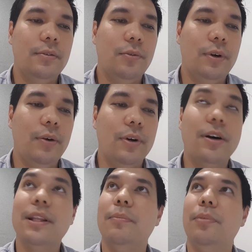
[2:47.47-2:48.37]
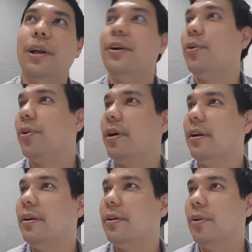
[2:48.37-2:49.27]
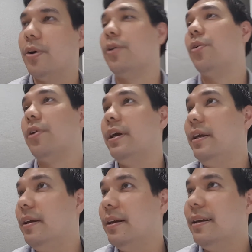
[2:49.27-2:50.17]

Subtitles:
We call that blood and gore, or gory.